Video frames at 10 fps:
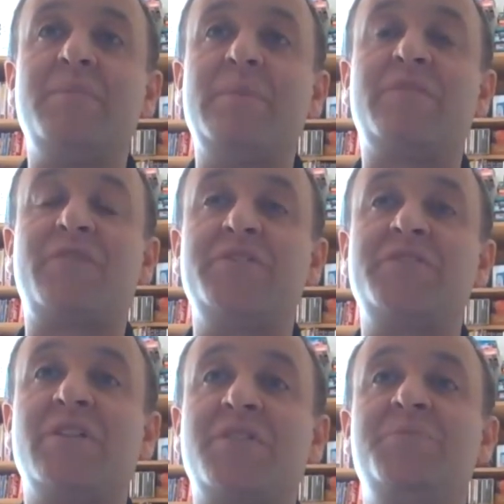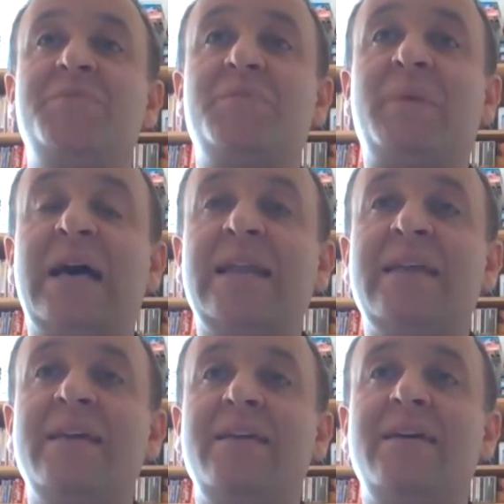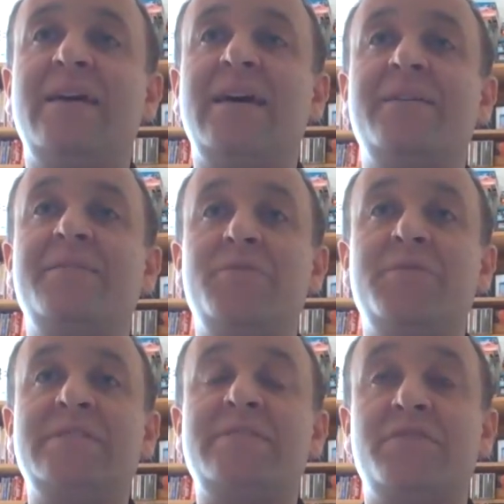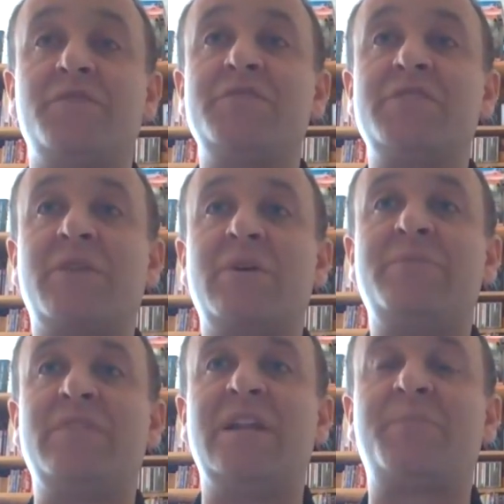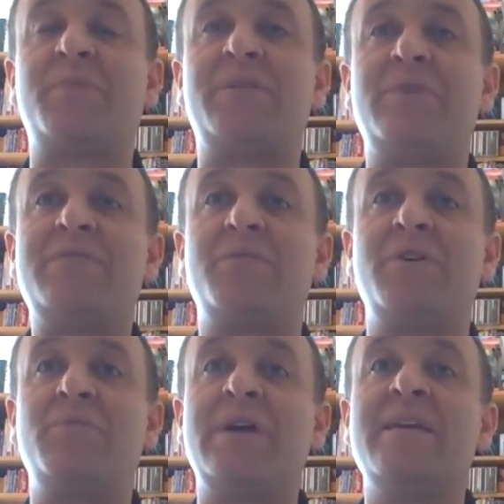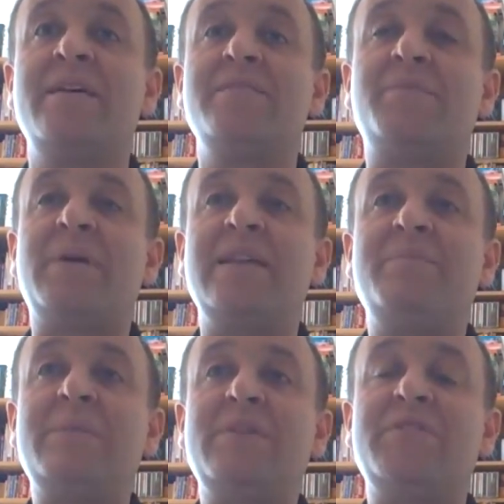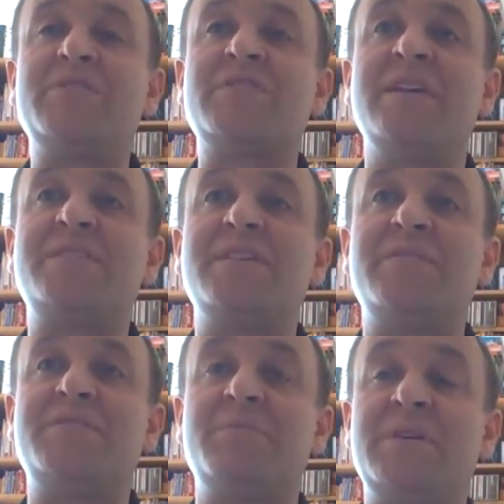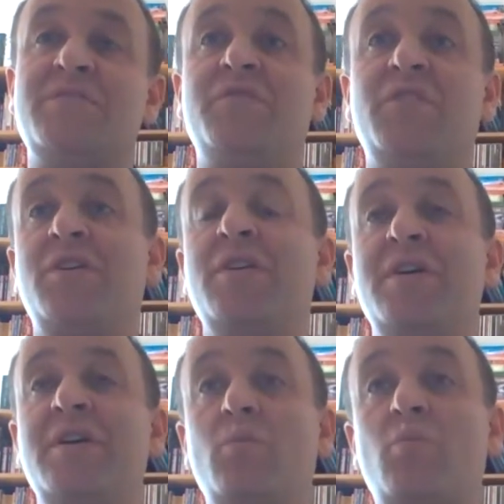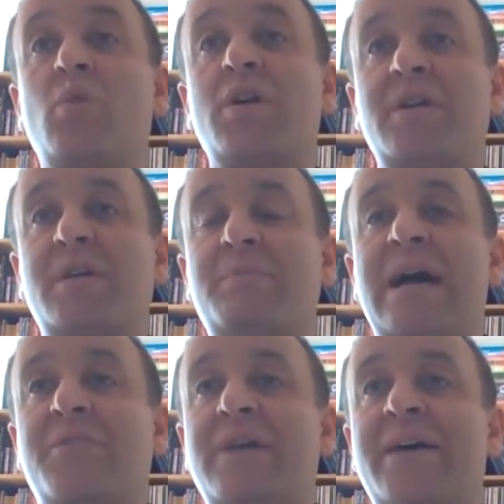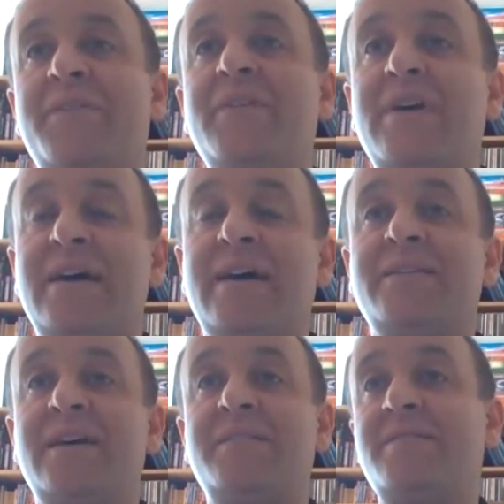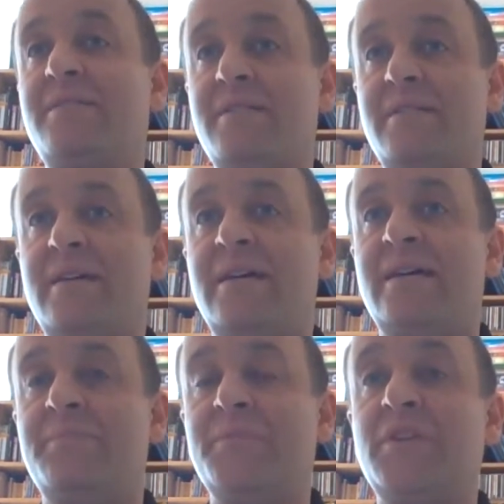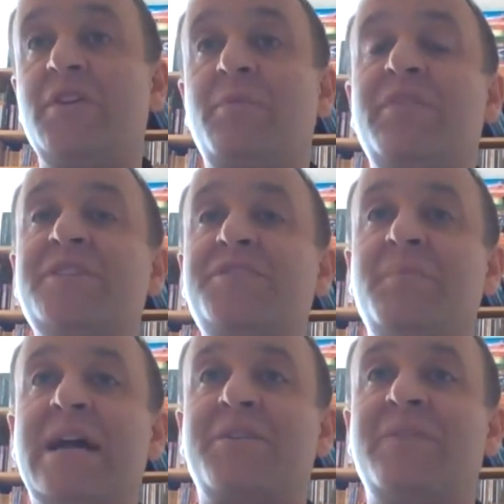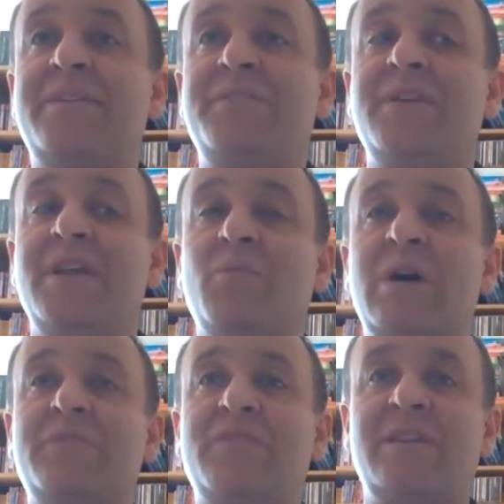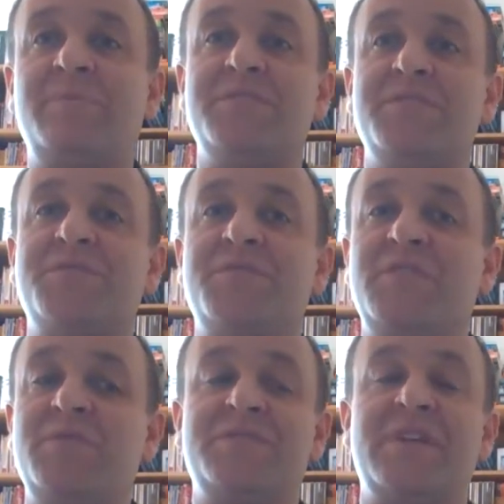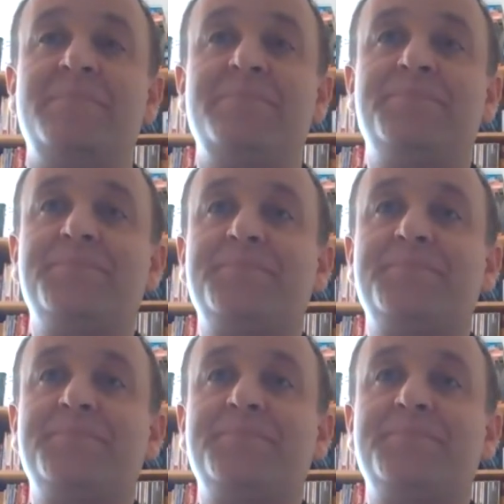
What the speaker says: Maybe first I'll come to Deepali, who is a full stack web developer at Rent the Runway. Deepali, maybe if you'd just like to give us a bit of your work background and your professional background in web development, just for the viewers there.